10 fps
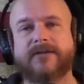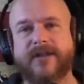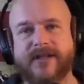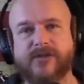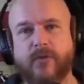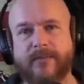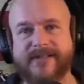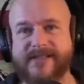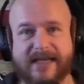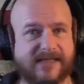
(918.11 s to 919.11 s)
to this
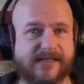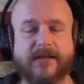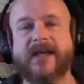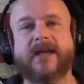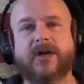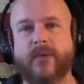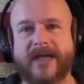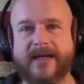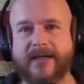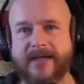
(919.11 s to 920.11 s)
woman saying "Slay it,
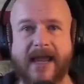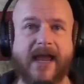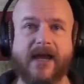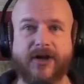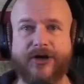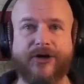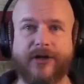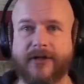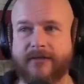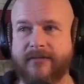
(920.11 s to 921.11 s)
queen" and "Yeah,
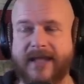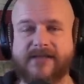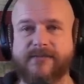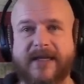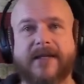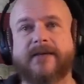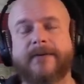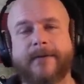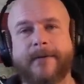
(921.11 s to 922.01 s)
girl," and that's me.